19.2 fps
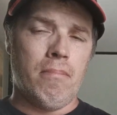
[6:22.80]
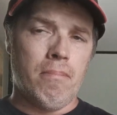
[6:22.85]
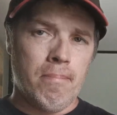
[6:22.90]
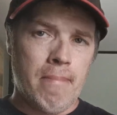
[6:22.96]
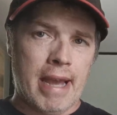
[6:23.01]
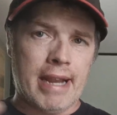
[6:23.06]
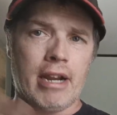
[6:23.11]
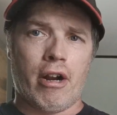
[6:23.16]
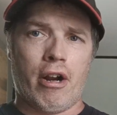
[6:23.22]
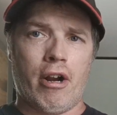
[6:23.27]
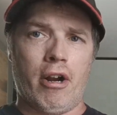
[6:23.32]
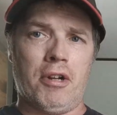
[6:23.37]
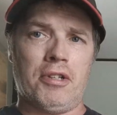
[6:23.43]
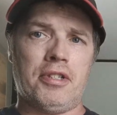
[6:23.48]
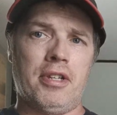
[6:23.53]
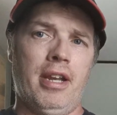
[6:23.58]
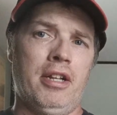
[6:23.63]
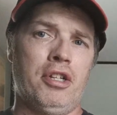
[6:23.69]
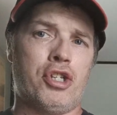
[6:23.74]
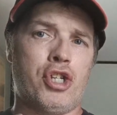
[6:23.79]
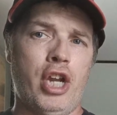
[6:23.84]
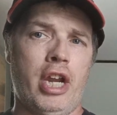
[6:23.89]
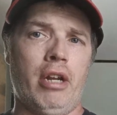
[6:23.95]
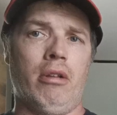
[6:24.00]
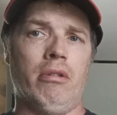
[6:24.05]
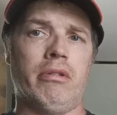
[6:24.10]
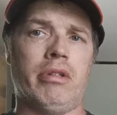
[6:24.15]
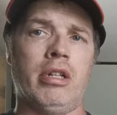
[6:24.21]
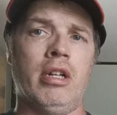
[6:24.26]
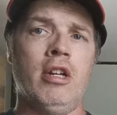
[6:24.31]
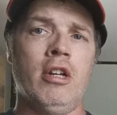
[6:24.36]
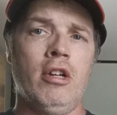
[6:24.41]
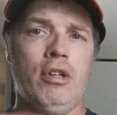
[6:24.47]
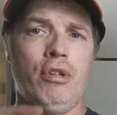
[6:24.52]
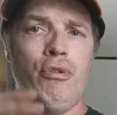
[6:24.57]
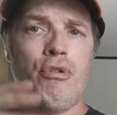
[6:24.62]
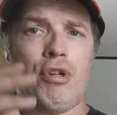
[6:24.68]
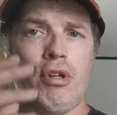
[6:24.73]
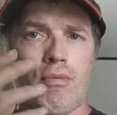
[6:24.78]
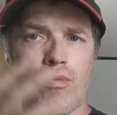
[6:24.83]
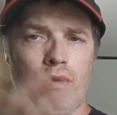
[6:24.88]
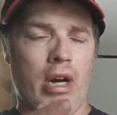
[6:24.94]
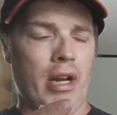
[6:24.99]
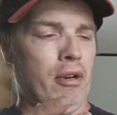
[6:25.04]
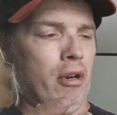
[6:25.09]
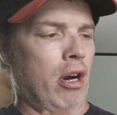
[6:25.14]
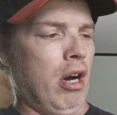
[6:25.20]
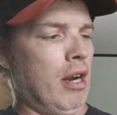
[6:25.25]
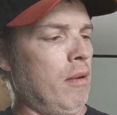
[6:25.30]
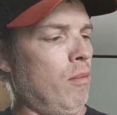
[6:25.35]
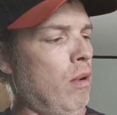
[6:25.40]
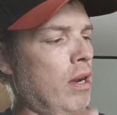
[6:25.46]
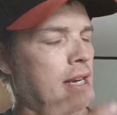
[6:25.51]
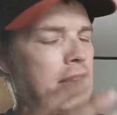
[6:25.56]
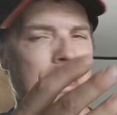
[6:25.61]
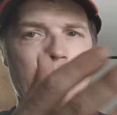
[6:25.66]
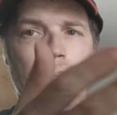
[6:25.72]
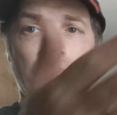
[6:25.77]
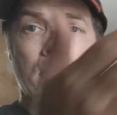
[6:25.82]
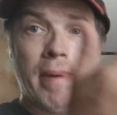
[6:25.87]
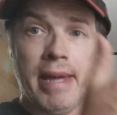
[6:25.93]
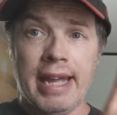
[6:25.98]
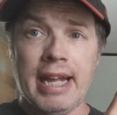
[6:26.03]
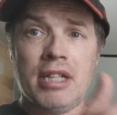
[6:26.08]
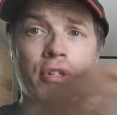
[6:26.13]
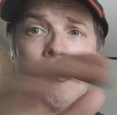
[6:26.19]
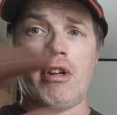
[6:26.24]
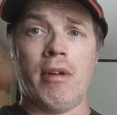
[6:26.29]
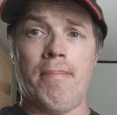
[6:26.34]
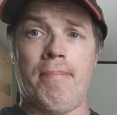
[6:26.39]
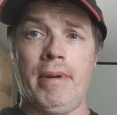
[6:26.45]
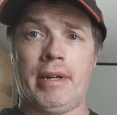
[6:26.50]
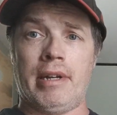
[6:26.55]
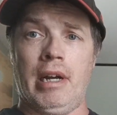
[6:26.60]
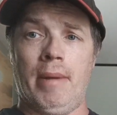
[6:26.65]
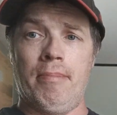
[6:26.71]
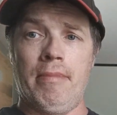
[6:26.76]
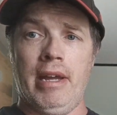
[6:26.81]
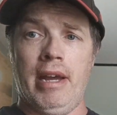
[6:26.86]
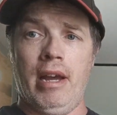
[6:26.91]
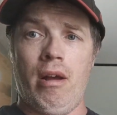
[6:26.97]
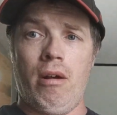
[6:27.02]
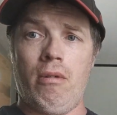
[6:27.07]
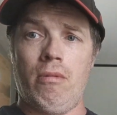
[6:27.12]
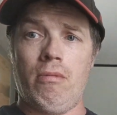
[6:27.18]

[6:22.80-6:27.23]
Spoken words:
megahertz and channels you can run on and what kind of bands you can pick up now.